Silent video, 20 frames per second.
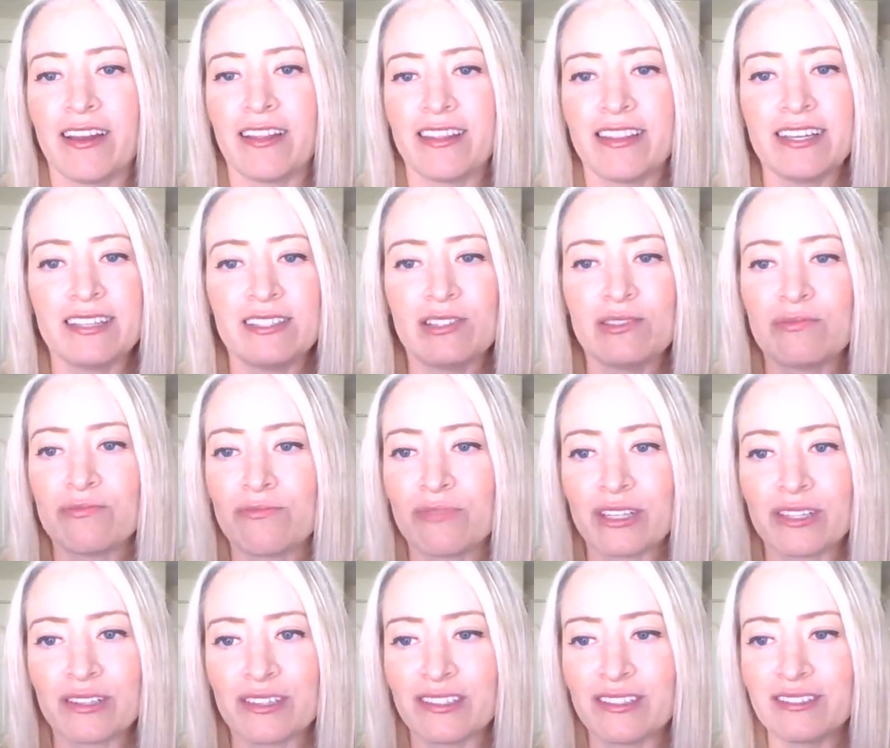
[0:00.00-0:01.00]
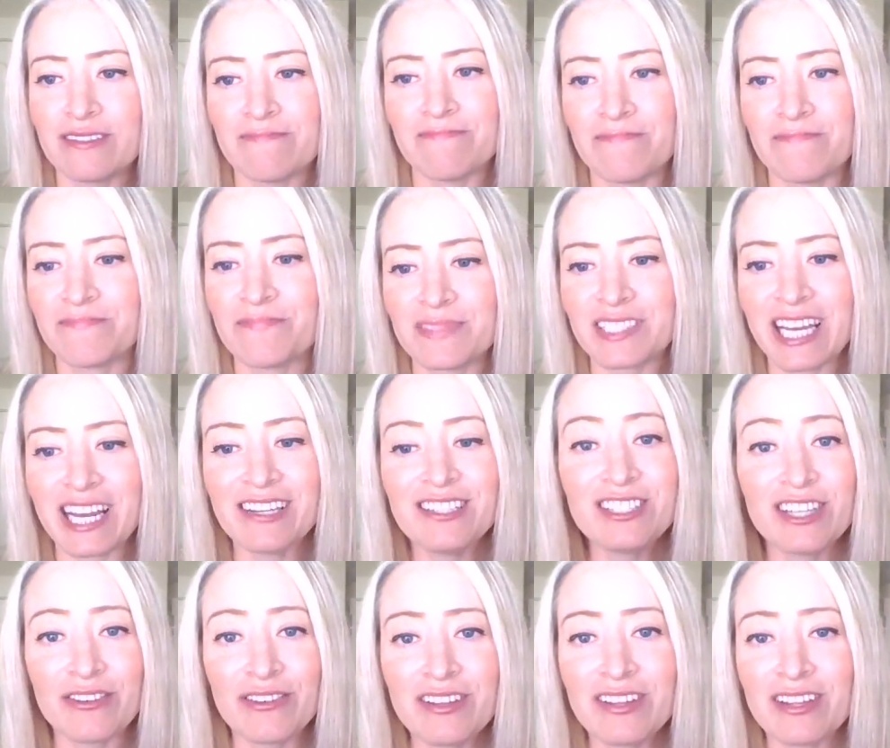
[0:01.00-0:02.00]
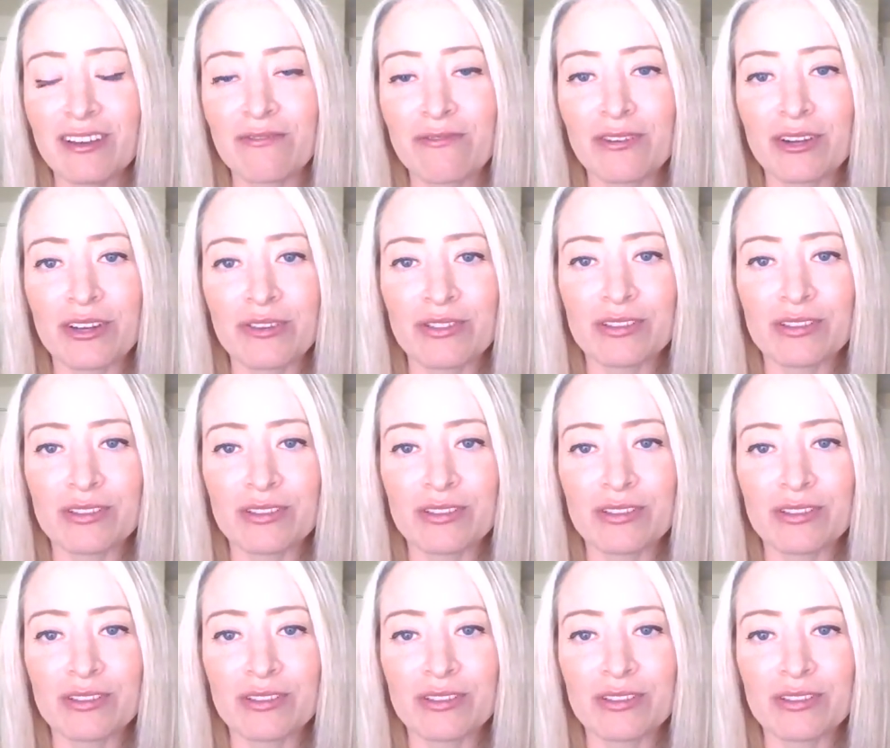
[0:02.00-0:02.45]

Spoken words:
This will change everything for you.